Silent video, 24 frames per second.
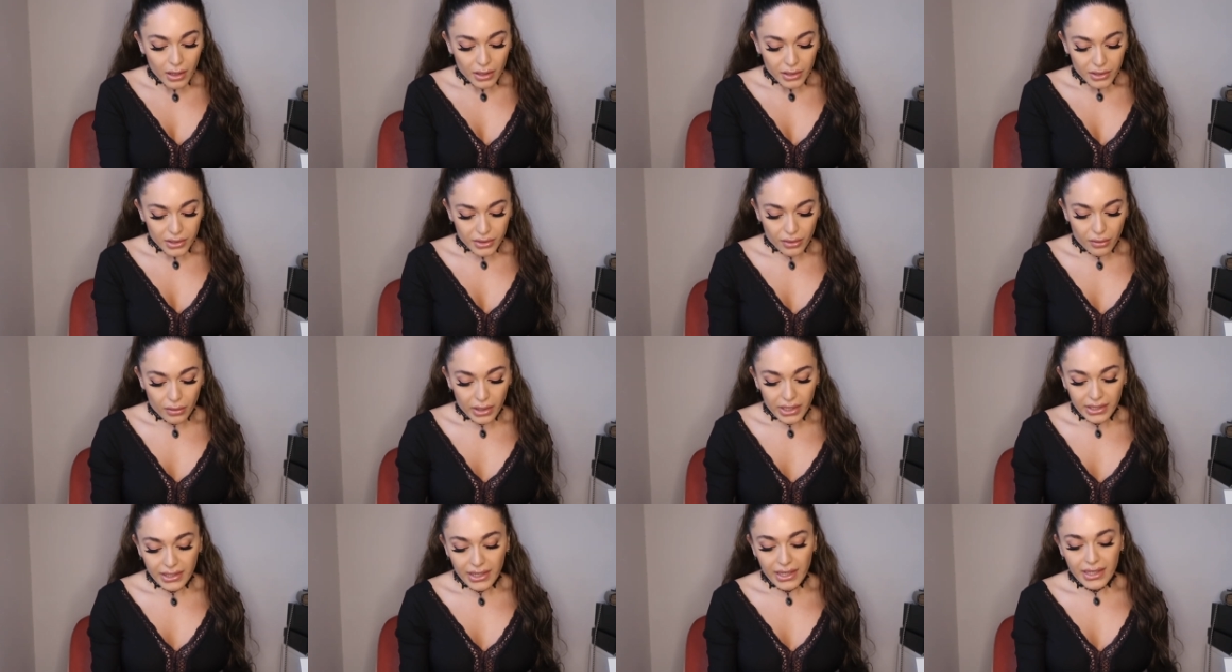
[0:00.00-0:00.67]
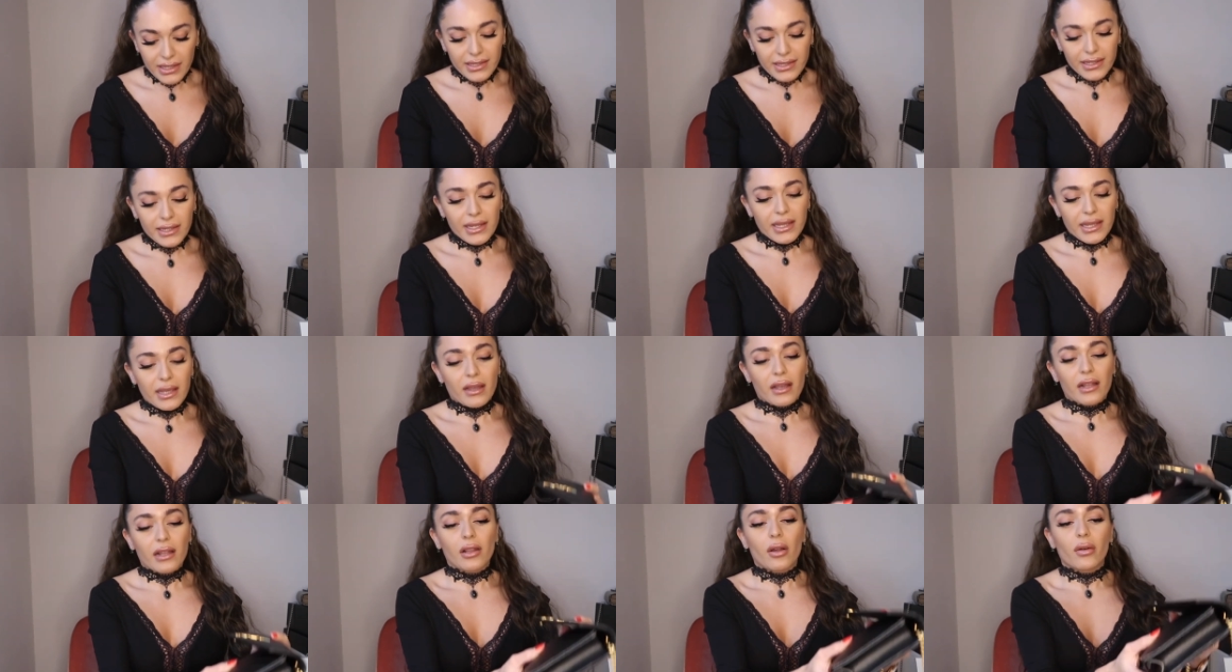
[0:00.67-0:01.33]
So it
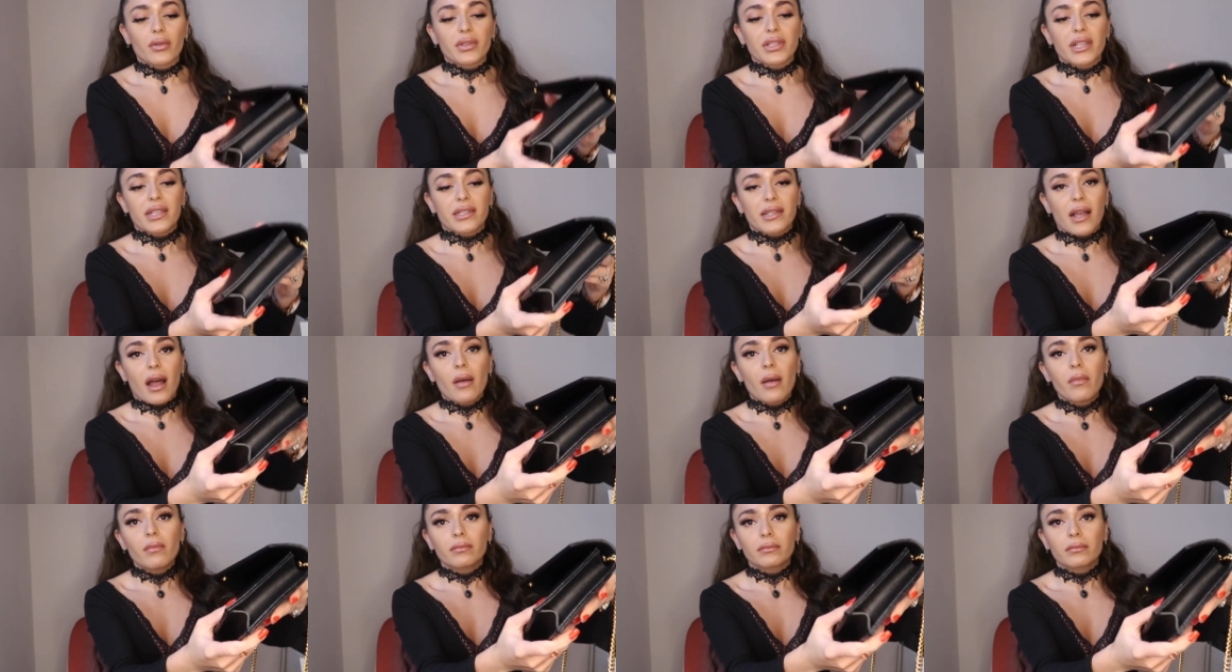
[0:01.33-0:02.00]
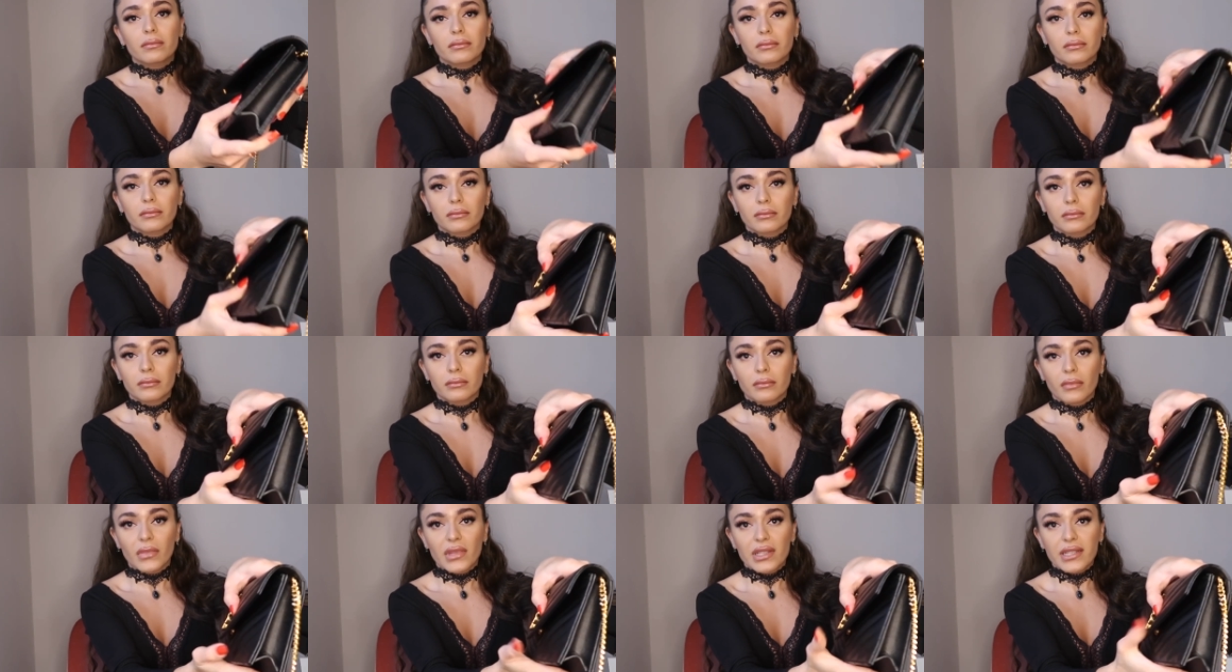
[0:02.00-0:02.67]
easily closes up,
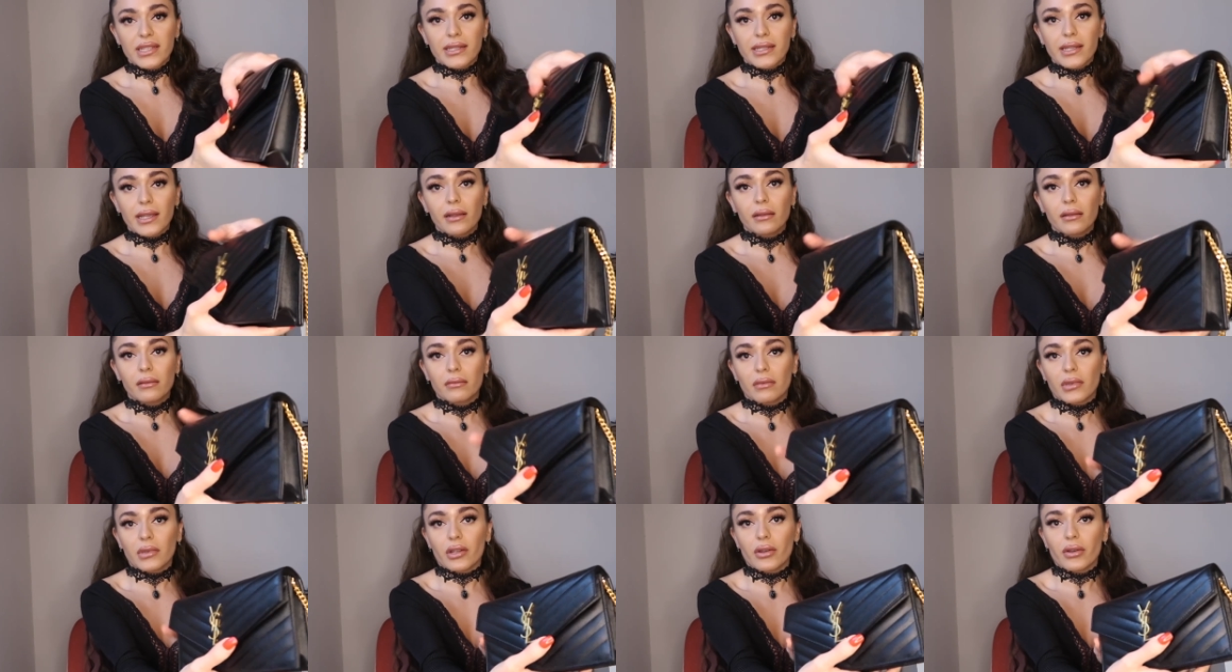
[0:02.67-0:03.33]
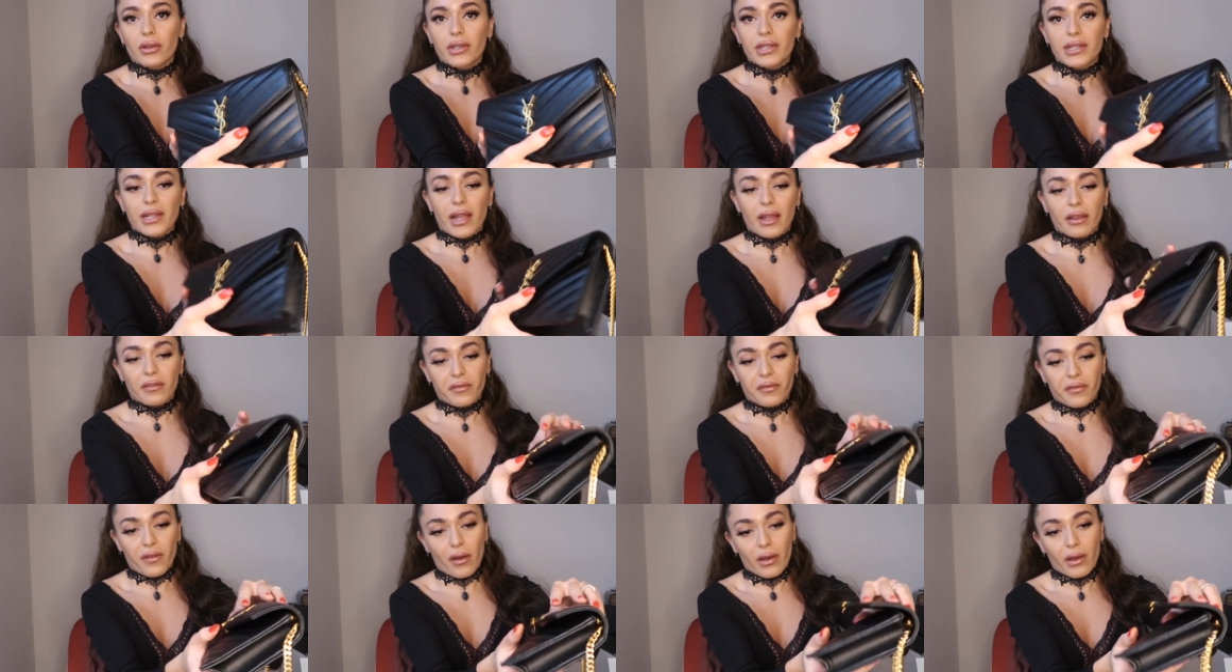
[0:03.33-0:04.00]
still looks like
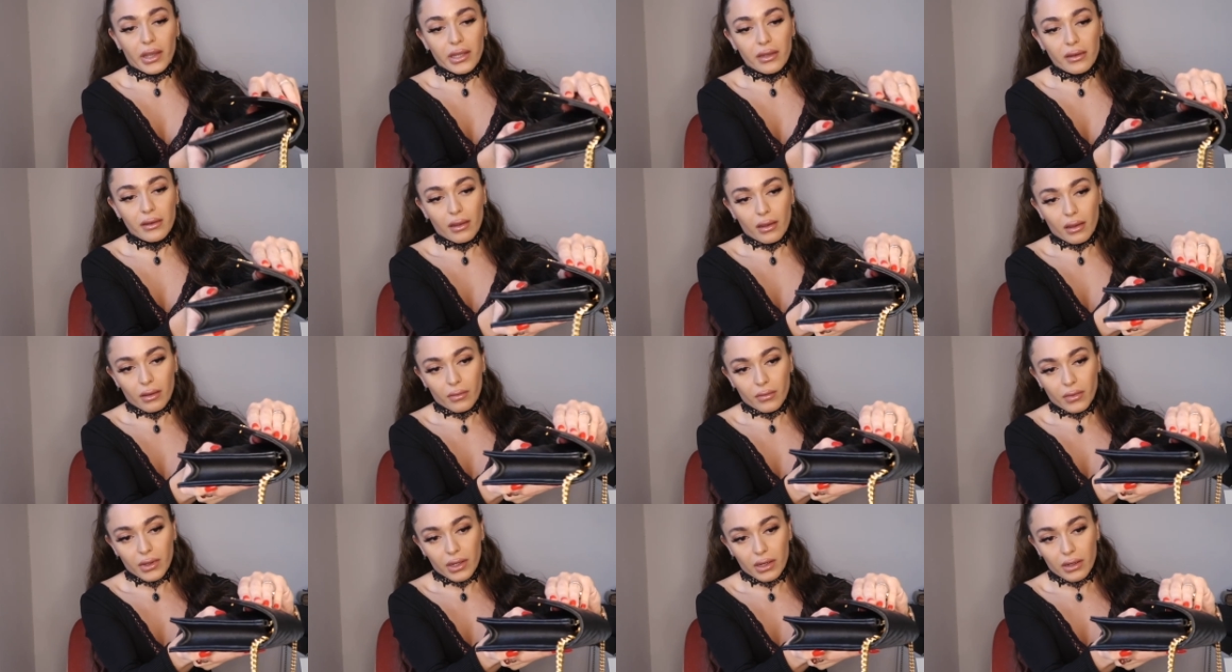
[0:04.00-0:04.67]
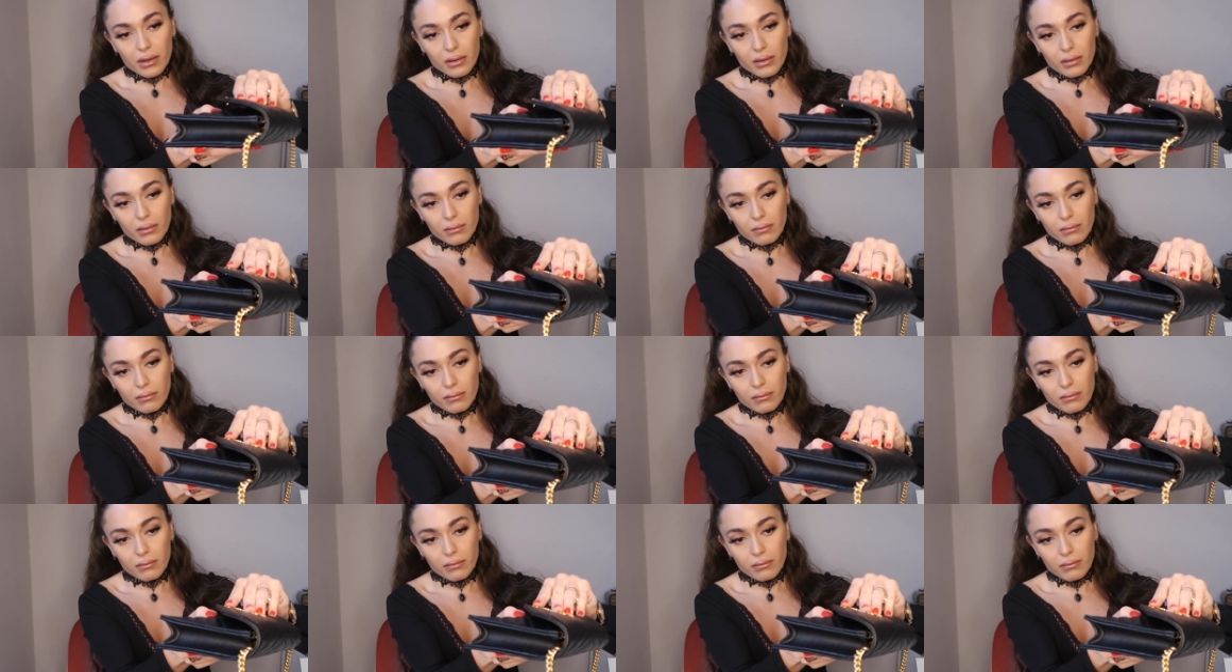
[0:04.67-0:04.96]
fine. I'm gonna